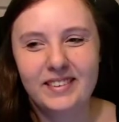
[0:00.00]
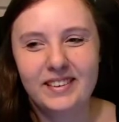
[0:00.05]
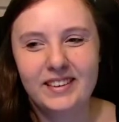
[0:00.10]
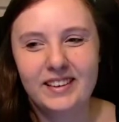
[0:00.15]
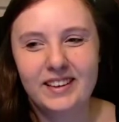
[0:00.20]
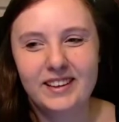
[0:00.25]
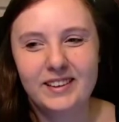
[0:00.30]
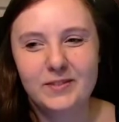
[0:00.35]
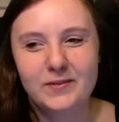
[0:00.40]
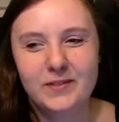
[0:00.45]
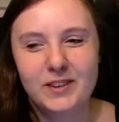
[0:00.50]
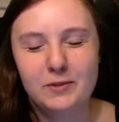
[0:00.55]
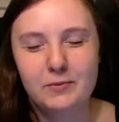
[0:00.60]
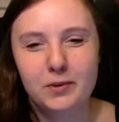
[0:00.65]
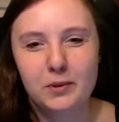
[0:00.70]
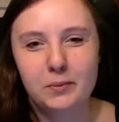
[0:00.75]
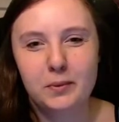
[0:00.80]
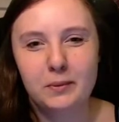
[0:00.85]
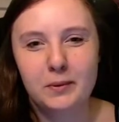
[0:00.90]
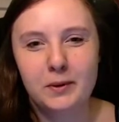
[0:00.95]
Yeah, he
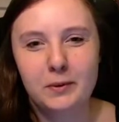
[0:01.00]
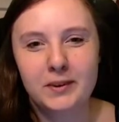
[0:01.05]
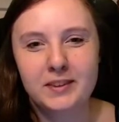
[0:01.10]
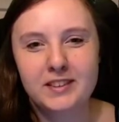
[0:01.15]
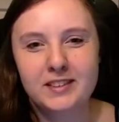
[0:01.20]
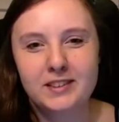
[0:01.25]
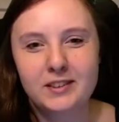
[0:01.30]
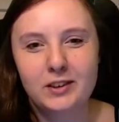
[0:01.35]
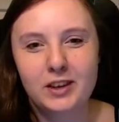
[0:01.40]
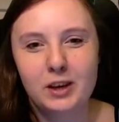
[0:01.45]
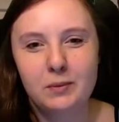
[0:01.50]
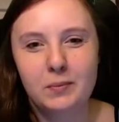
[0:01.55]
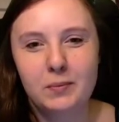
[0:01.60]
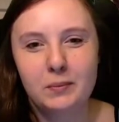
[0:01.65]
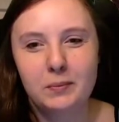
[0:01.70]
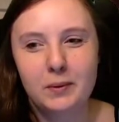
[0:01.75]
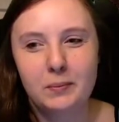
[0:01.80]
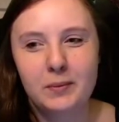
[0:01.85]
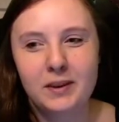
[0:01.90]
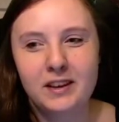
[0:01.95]
probably wants to keep
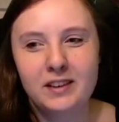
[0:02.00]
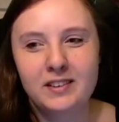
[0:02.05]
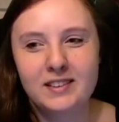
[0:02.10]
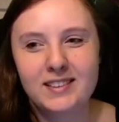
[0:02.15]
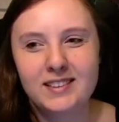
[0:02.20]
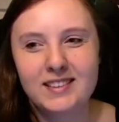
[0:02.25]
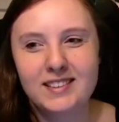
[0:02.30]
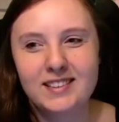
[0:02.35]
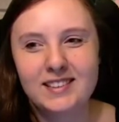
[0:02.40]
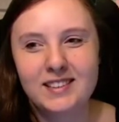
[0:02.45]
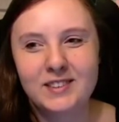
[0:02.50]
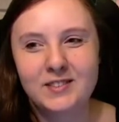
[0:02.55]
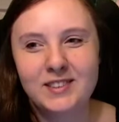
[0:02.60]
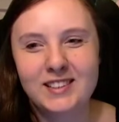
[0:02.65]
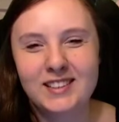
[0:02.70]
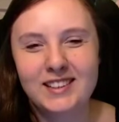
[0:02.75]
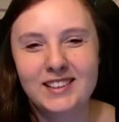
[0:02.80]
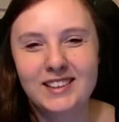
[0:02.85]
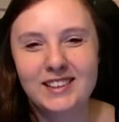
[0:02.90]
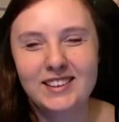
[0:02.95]
up appearances if
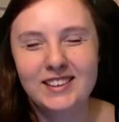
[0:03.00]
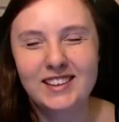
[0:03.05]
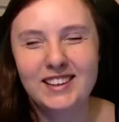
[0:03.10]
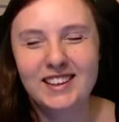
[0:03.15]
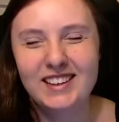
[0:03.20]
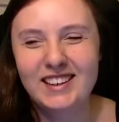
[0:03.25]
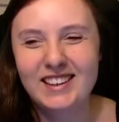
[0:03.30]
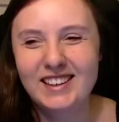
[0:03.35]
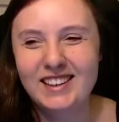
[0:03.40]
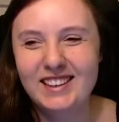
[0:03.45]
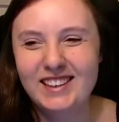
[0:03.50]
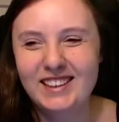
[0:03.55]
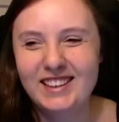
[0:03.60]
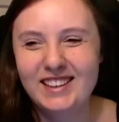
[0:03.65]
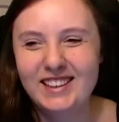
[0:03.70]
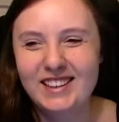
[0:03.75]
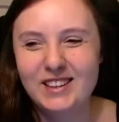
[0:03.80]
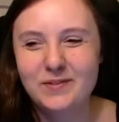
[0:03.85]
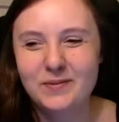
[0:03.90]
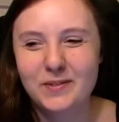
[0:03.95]
he's in here
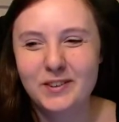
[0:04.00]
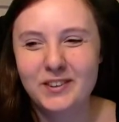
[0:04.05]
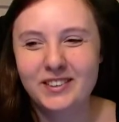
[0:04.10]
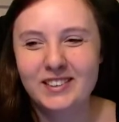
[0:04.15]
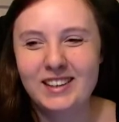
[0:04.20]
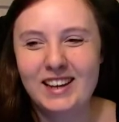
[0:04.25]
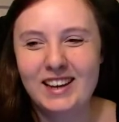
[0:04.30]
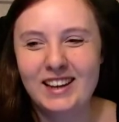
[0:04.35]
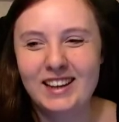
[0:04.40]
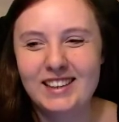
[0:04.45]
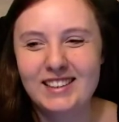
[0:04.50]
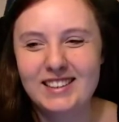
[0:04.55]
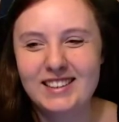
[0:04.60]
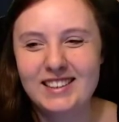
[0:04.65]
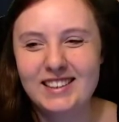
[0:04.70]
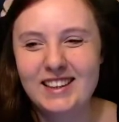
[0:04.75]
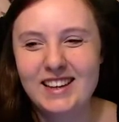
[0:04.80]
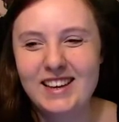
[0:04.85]
in broad daylight.